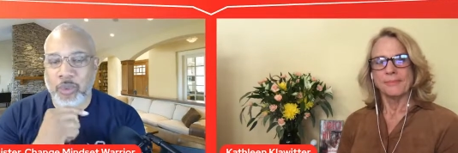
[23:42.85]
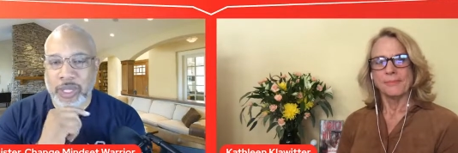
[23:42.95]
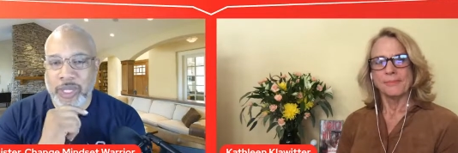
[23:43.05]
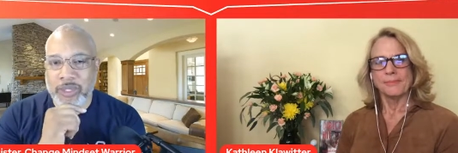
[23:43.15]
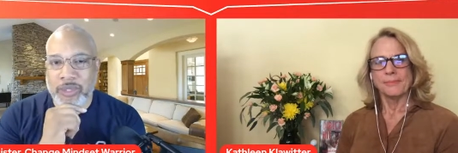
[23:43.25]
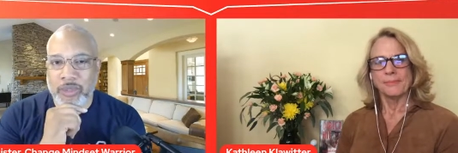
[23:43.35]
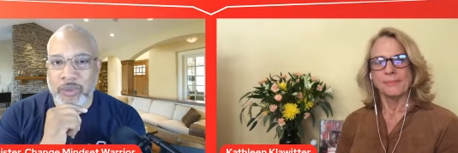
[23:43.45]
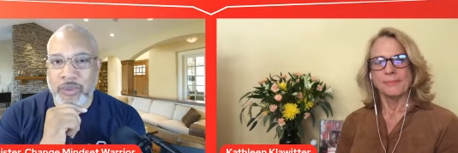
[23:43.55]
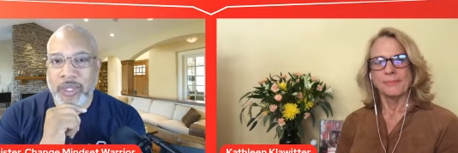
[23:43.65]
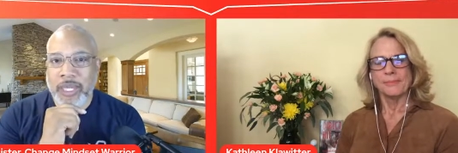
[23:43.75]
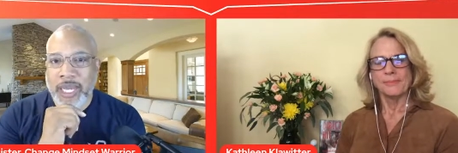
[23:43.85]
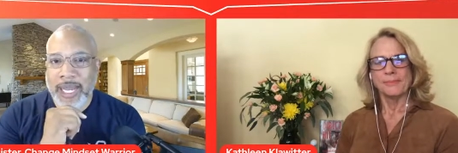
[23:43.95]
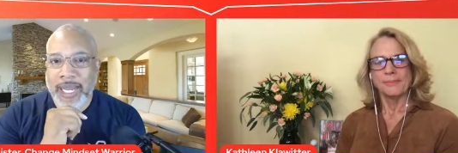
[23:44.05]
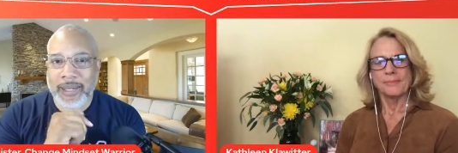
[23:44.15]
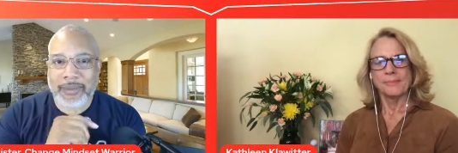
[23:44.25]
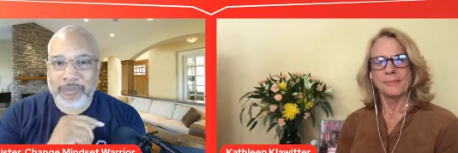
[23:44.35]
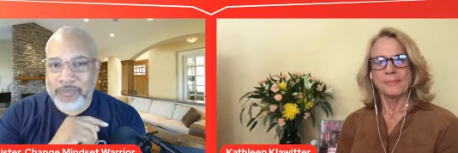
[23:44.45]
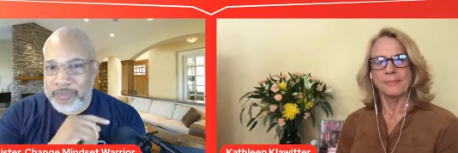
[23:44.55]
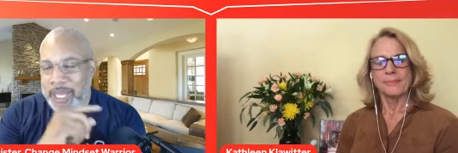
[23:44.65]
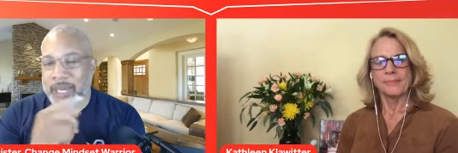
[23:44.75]
Speaker 1: was to uh,
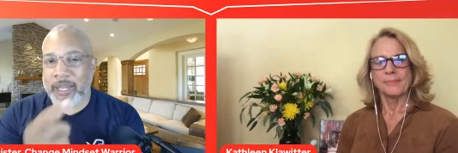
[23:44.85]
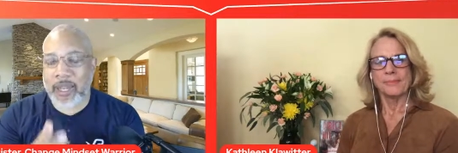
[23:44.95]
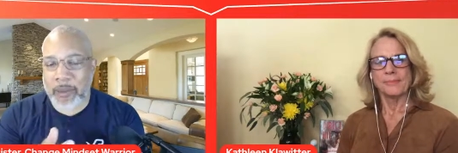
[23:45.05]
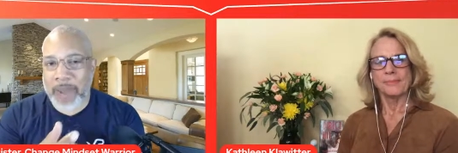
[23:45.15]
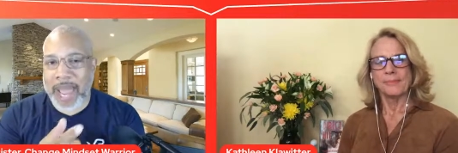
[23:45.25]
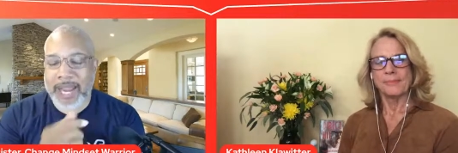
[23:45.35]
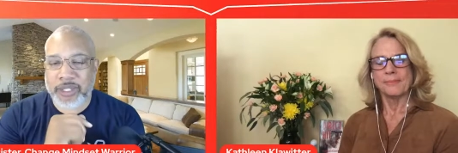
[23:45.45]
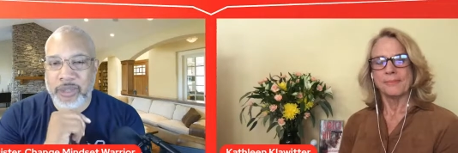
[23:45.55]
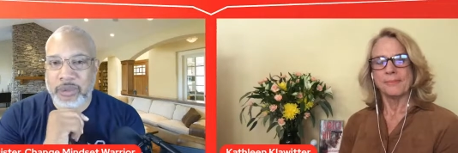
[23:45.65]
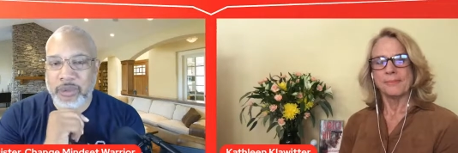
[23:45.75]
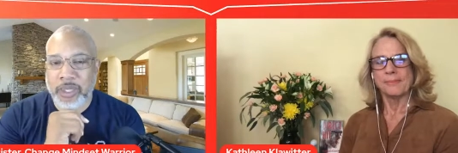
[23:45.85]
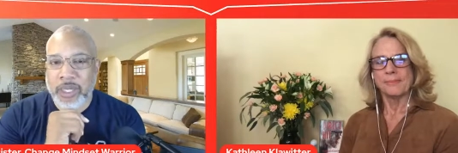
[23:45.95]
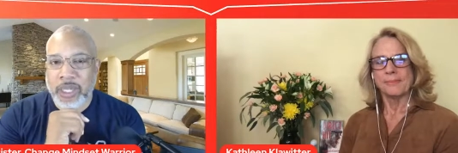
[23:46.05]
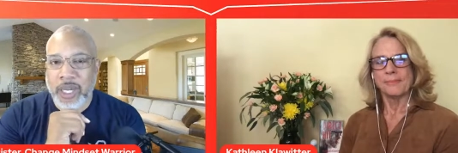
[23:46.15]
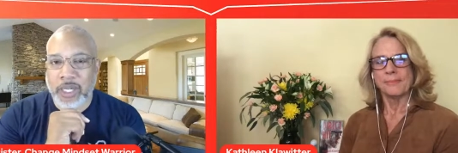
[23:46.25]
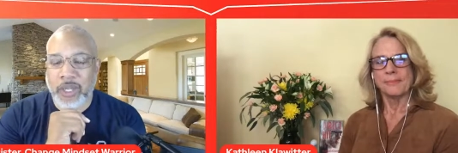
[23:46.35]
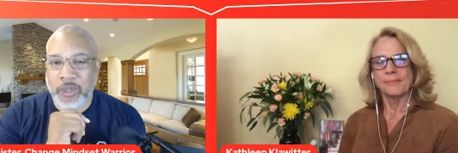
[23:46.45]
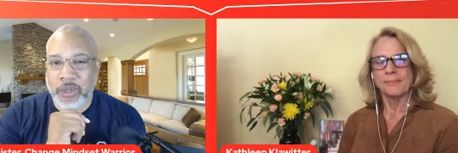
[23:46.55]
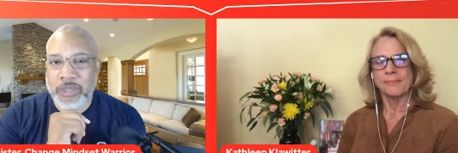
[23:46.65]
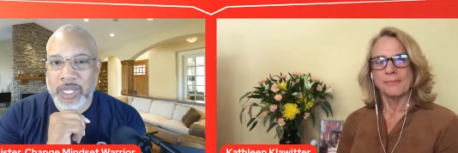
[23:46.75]
kind of come back to a, a
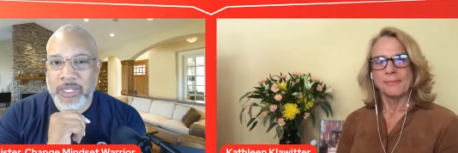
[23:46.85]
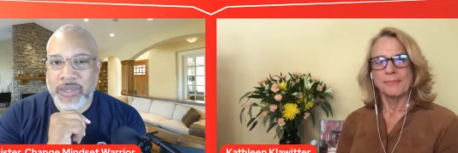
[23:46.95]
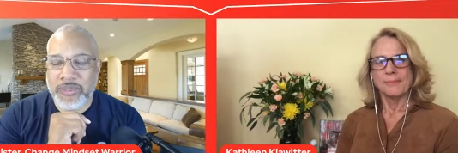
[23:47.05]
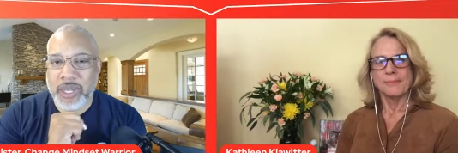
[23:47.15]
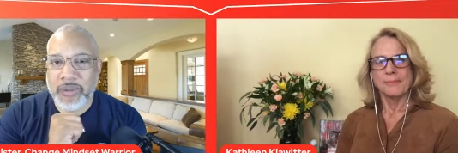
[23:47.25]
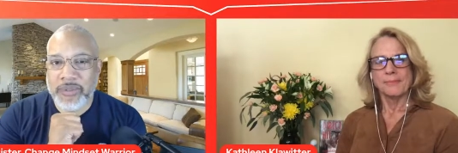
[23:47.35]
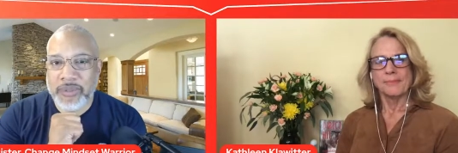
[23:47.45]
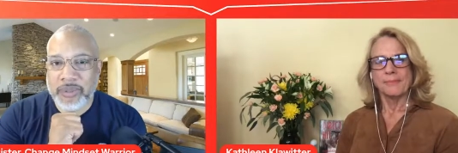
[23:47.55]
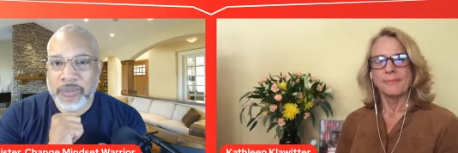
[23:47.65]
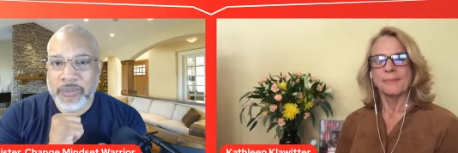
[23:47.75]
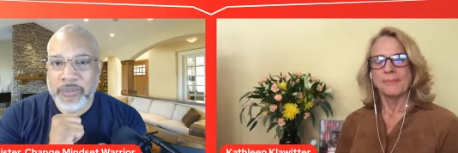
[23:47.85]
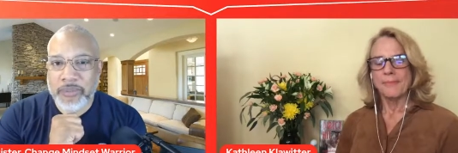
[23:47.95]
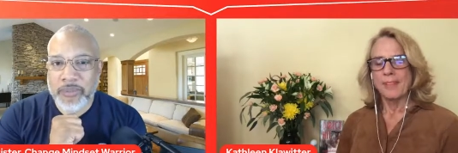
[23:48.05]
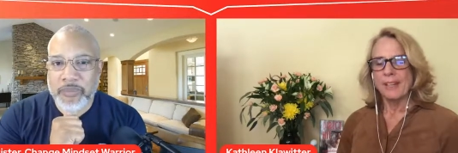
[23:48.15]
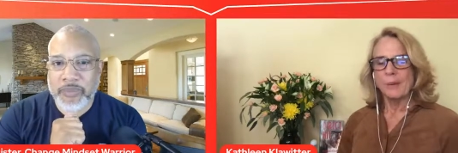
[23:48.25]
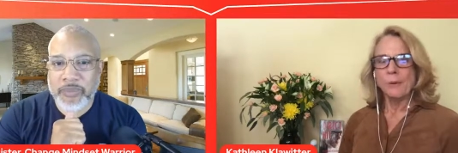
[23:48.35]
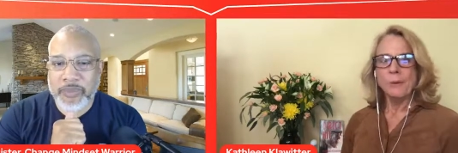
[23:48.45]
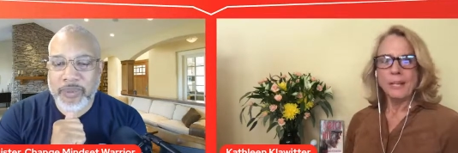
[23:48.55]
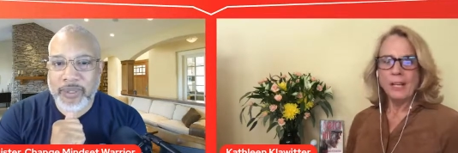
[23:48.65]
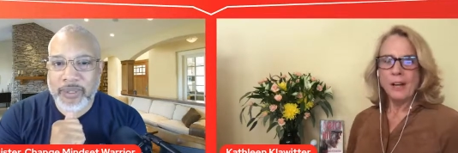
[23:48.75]
new sense of self.
Speaker 2: Well, what
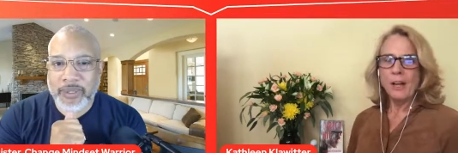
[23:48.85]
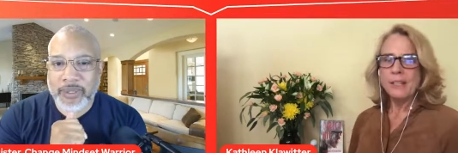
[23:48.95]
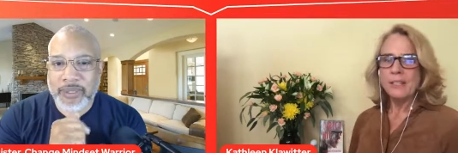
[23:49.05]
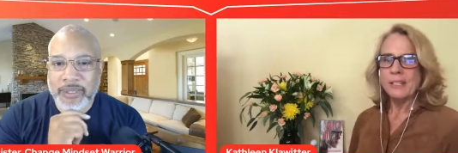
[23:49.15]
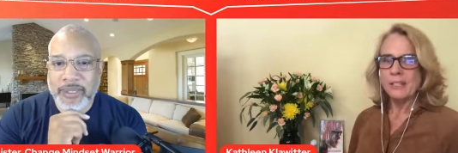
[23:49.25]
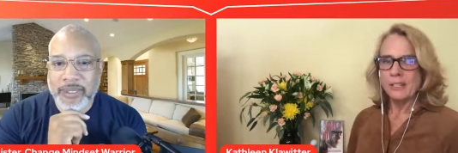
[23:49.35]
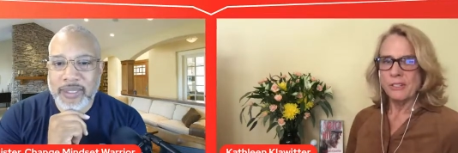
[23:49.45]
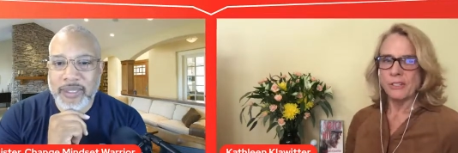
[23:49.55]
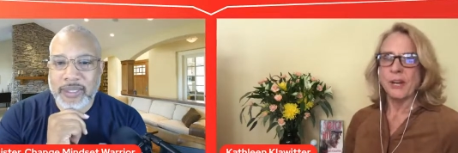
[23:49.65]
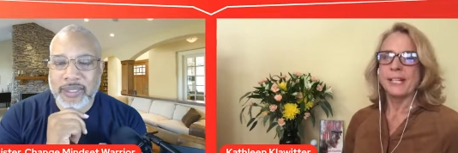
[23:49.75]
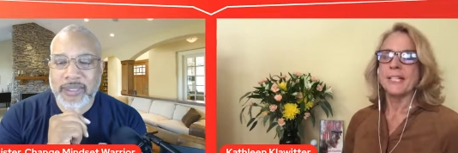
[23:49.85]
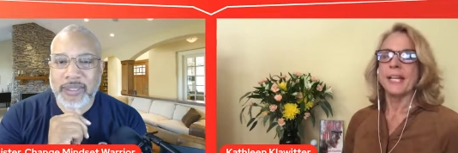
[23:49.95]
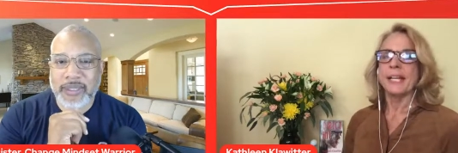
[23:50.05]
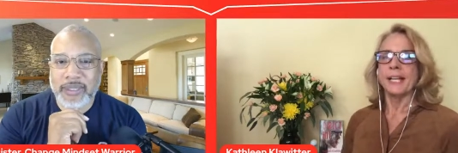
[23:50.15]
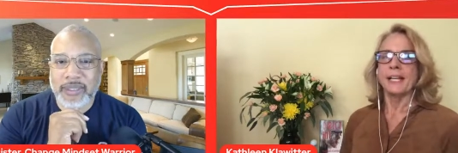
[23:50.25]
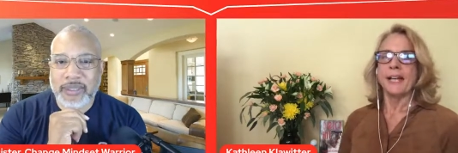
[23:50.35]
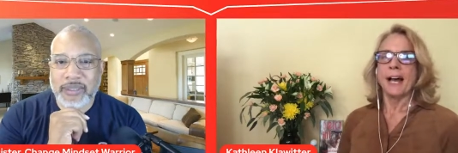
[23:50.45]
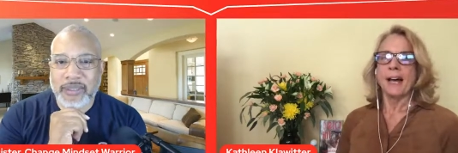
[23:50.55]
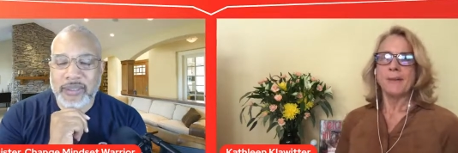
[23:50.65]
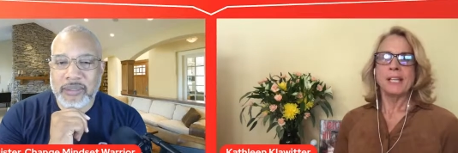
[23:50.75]
I call this is a direct hit. And I
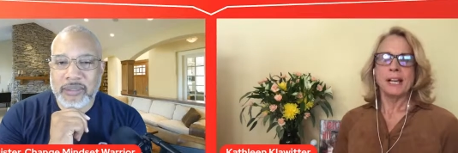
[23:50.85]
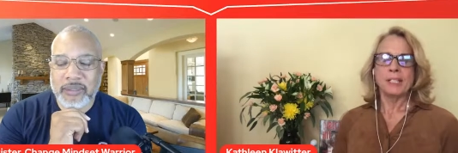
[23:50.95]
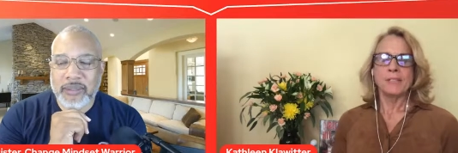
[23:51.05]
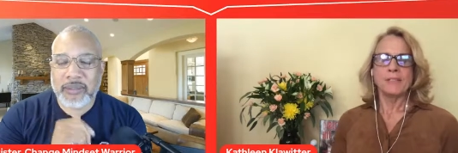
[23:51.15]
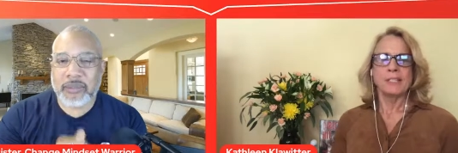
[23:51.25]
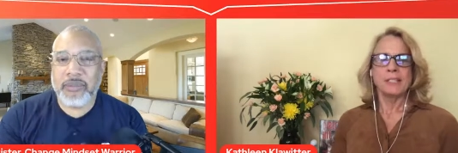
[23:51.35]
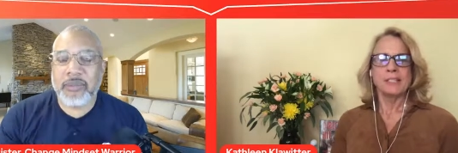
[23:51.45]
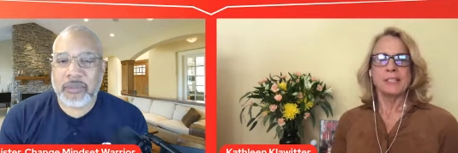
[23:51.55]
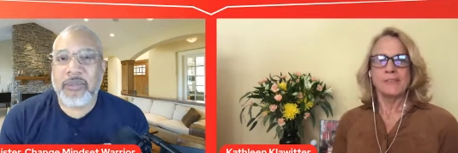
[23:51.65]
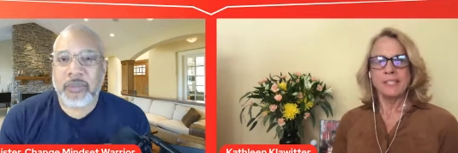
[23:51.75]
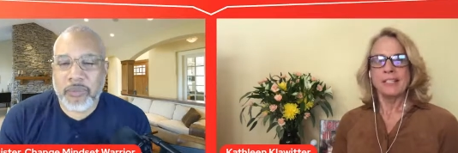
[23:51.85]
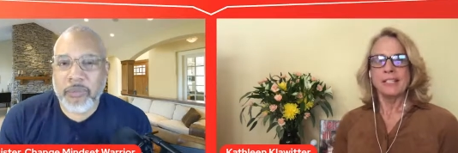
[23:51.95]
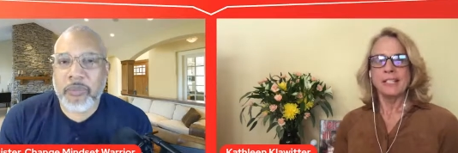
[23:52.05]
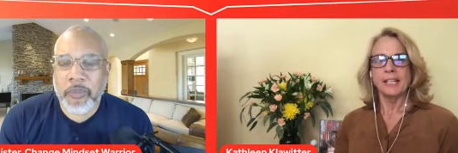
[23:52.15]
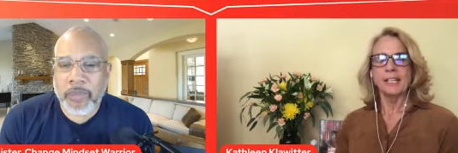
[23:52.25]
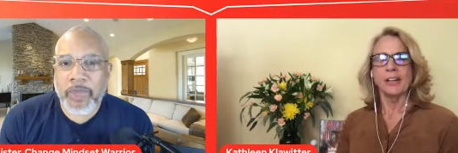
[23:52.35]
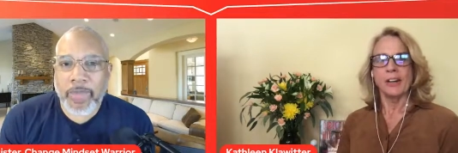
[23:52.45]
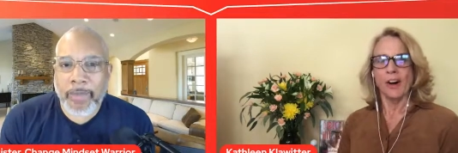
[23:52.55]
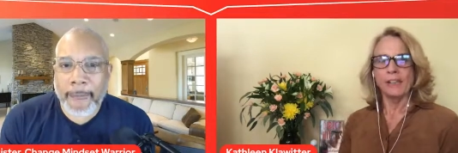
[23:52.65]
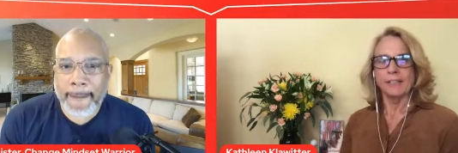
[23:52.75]
was actually facil- facilitating a
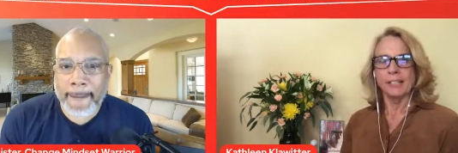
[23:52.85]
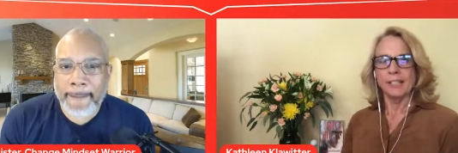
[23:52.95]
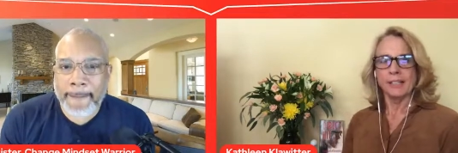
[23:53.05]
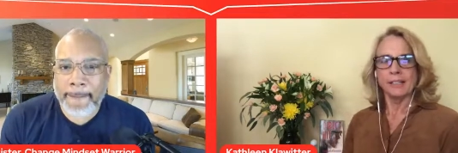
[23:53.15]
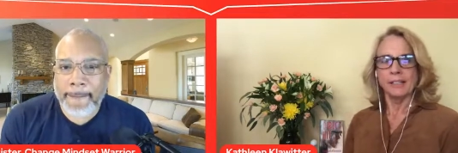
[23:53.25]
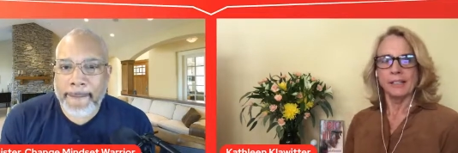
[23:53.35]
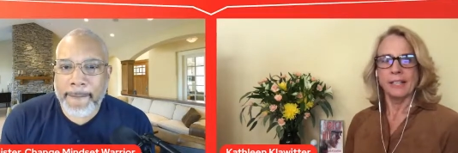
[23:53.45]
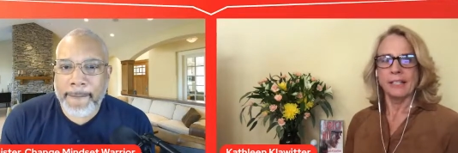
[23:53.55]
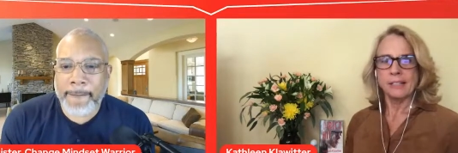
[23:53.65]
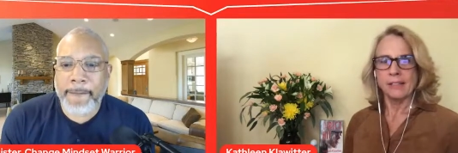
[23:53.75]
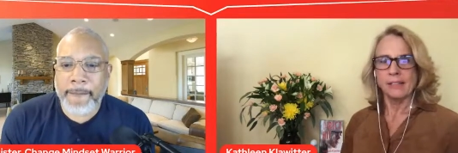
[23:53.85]
golf league, a ladies'